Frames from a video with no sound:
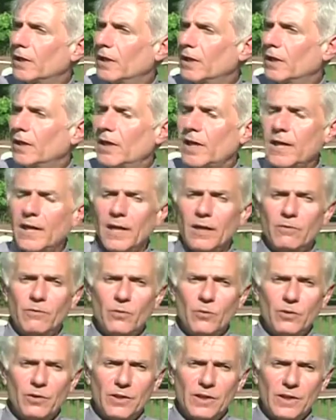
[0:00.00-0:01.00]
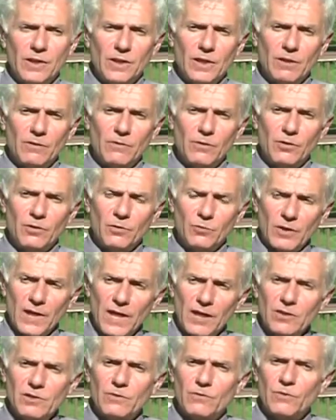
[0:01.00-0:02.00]
for the
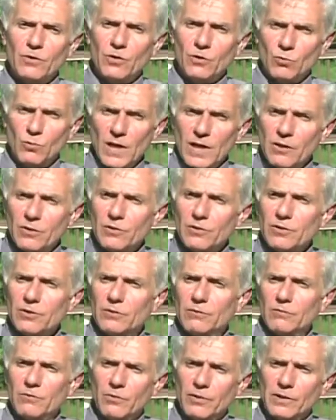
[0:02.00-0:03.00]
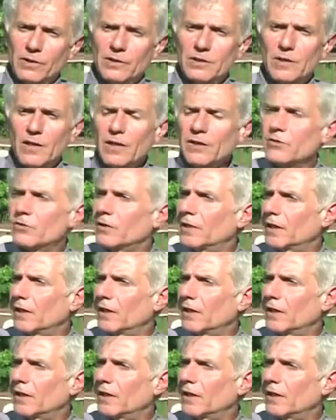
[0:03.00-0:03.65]
race and for the runners and for this country.